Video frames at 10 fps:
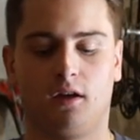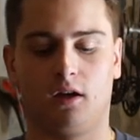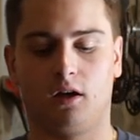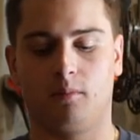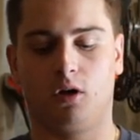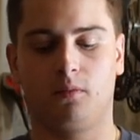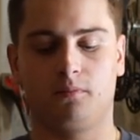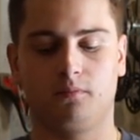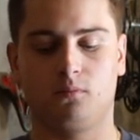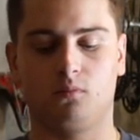um,
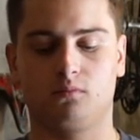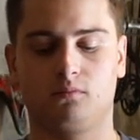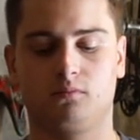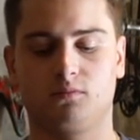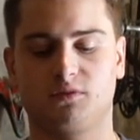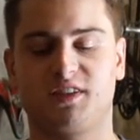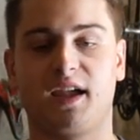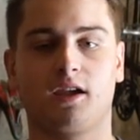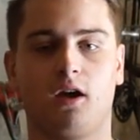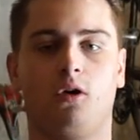
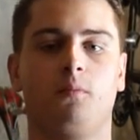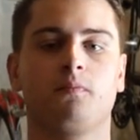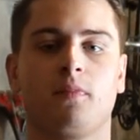Senko.